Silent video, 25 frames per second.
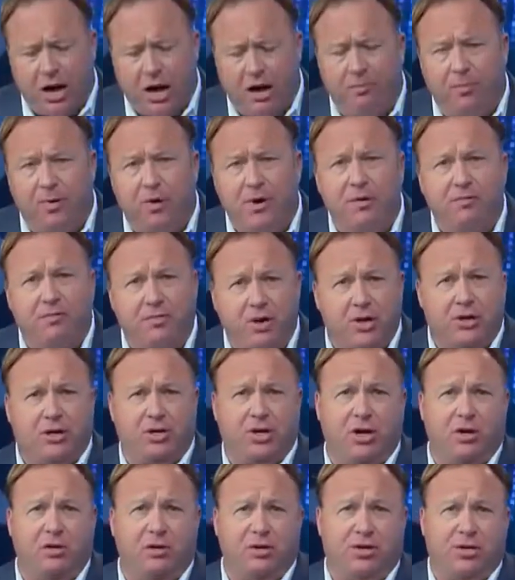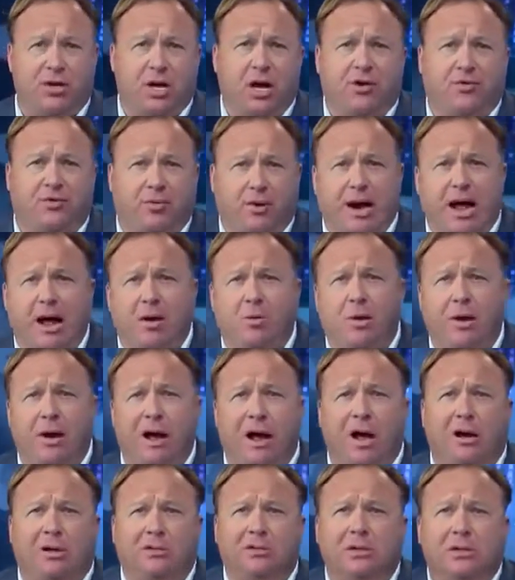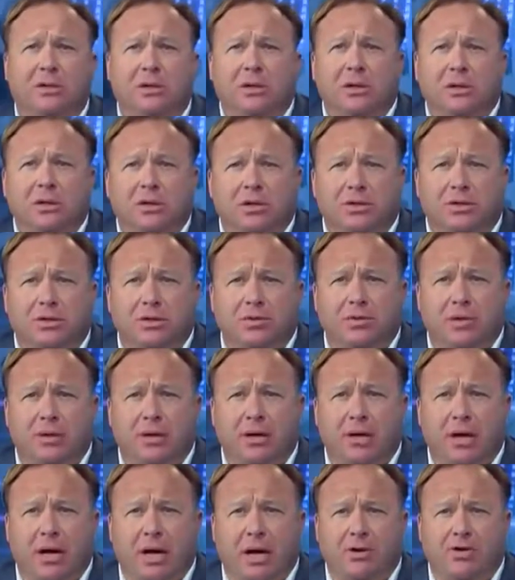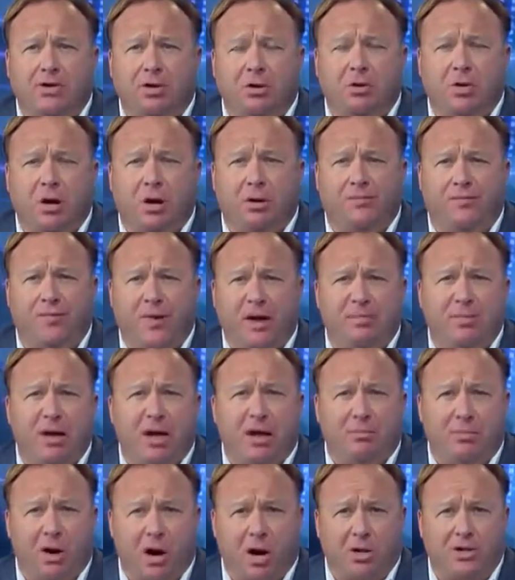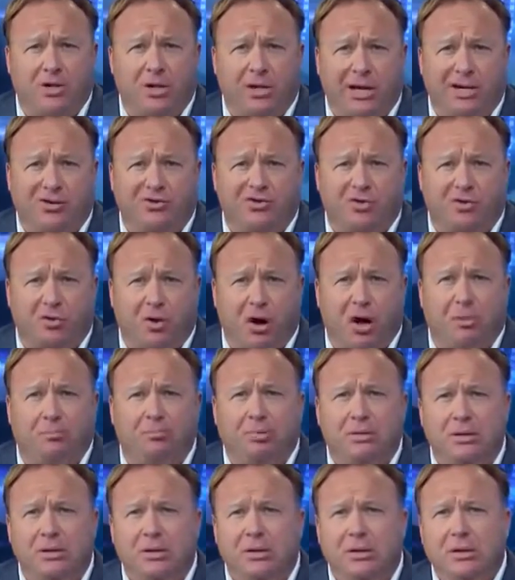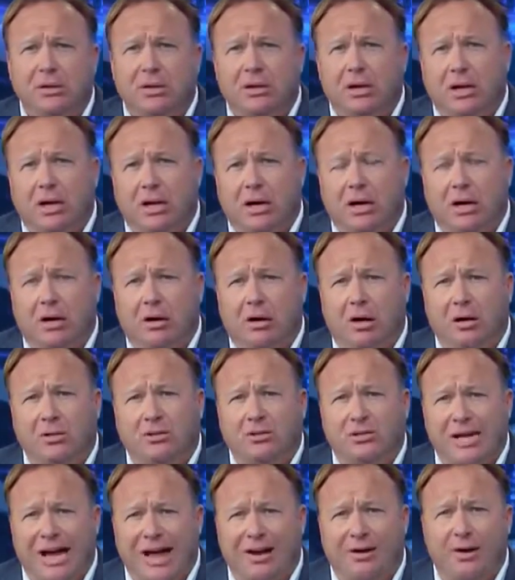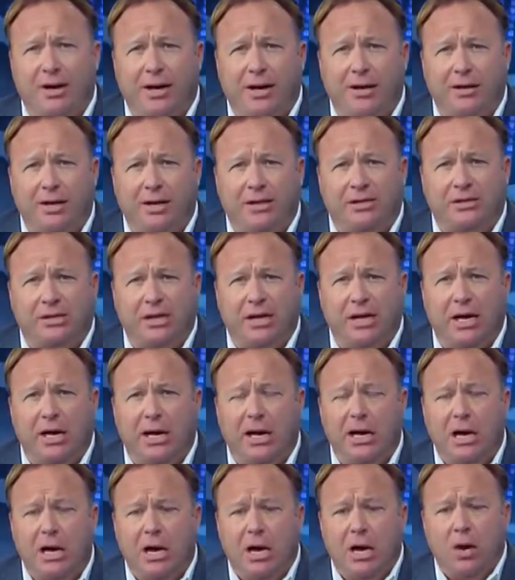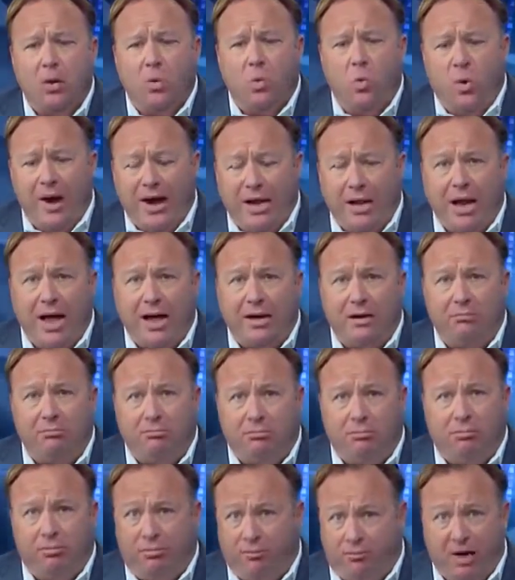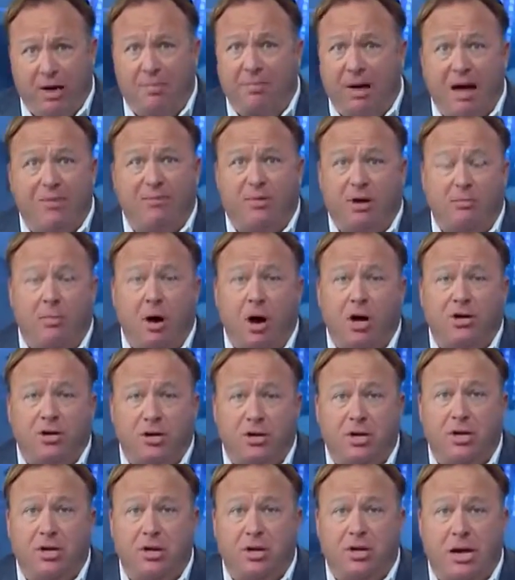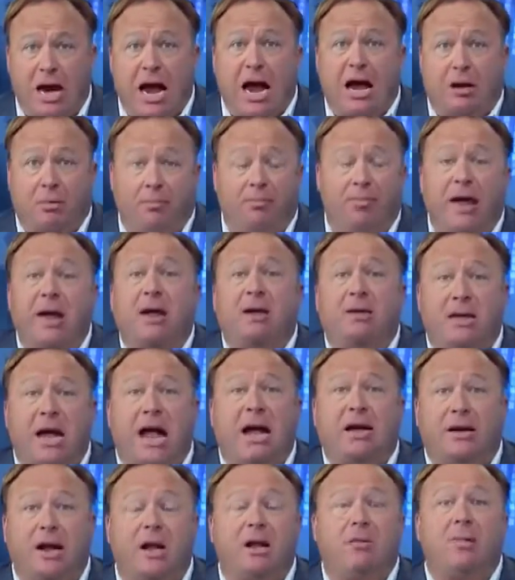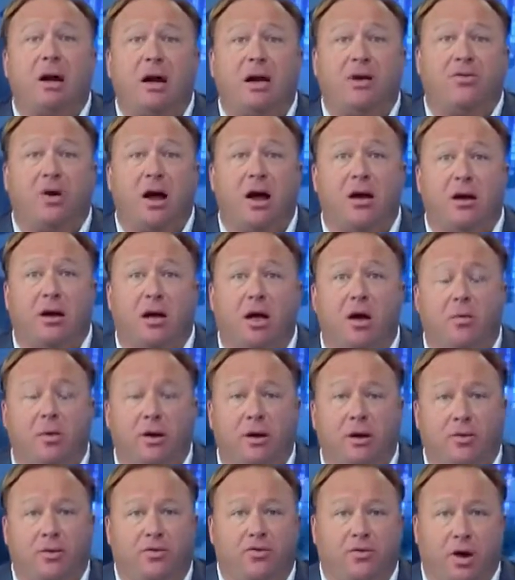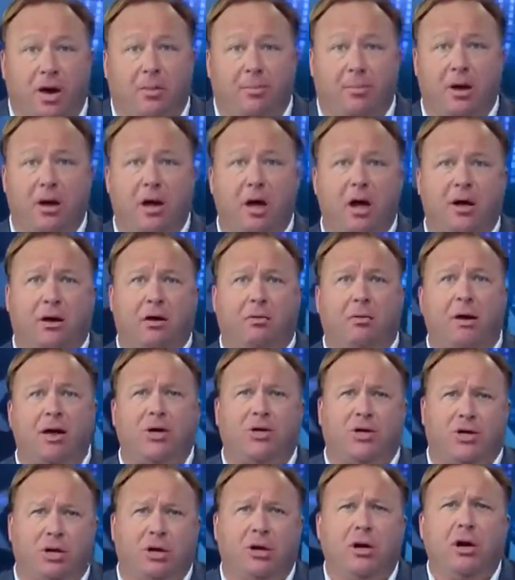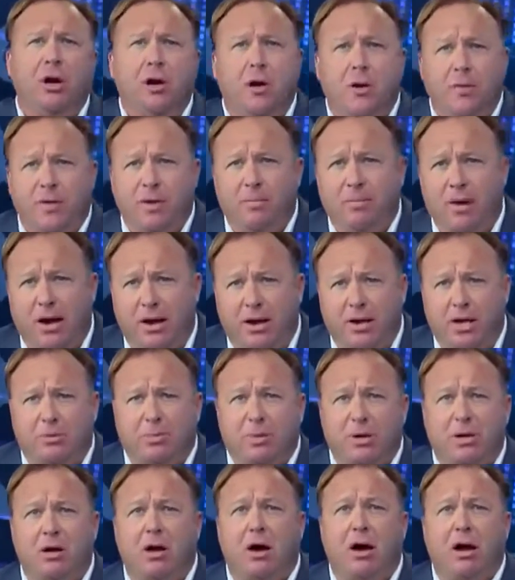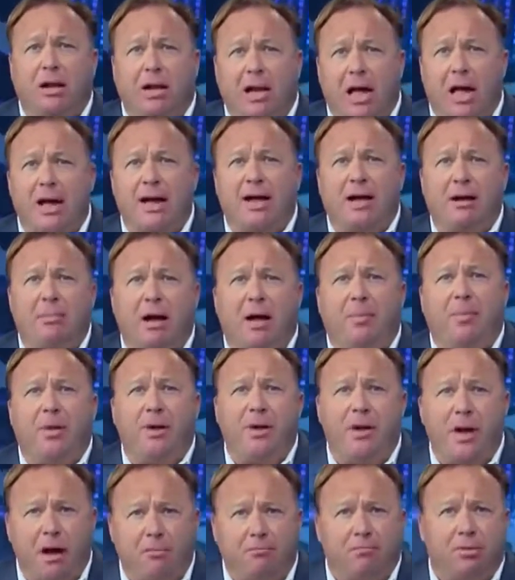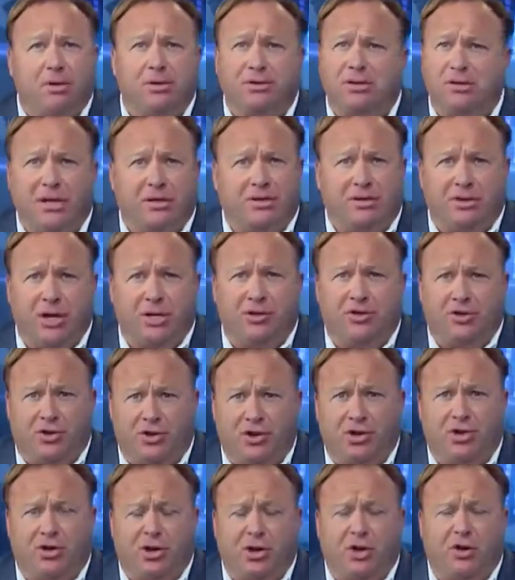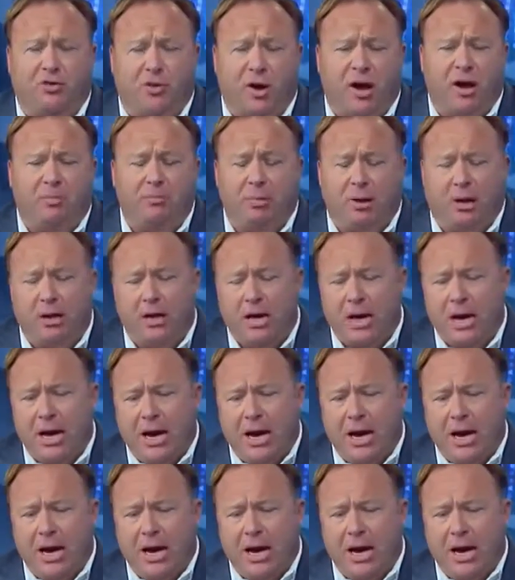of the division in this country. I went out to the so-called female march against Trump on Saturday in D.C. We let them have their march and didn't attack them. They attacked anybody trying to go into the Trump inauguration. The media has been caught lying about the numbers. It's just incredible.